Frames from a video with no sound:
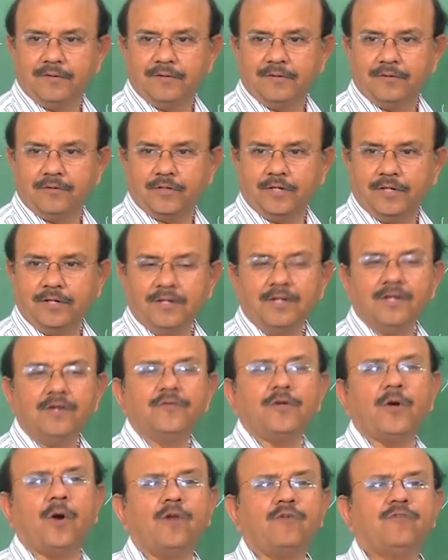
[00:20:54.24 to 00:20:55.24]
okay.
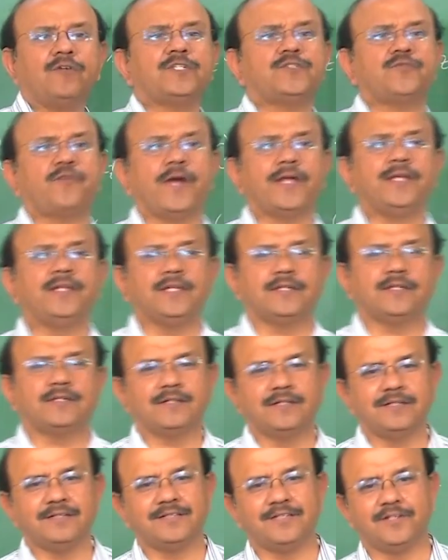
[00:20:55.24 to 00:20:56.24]
We always find it
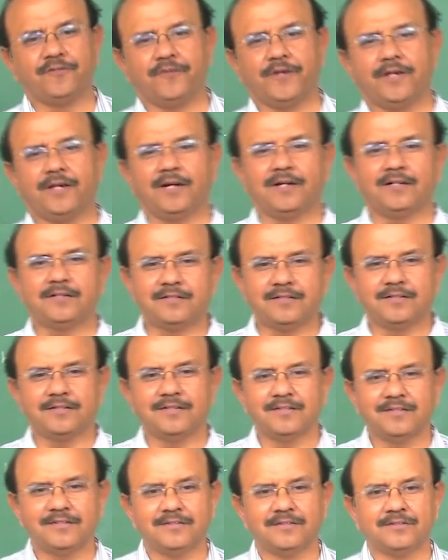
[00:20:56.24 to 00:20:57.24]
difficult
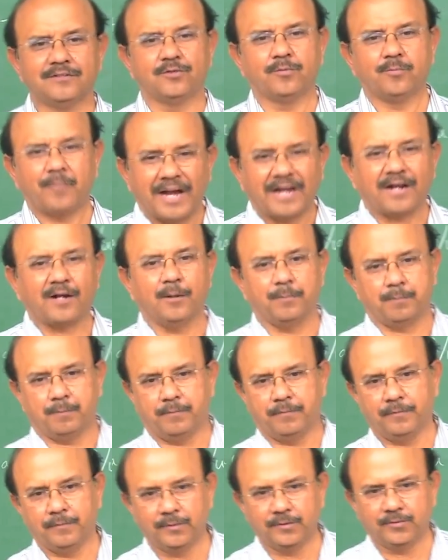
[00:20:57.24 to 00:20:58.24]
to back up.
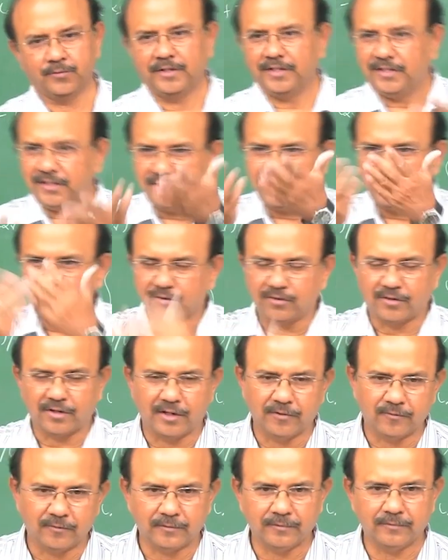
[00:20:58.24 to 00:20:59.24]
It's very easy to
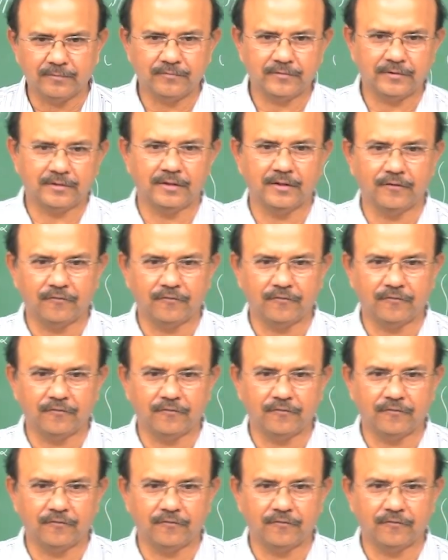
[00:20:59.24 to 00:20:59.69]
drive in the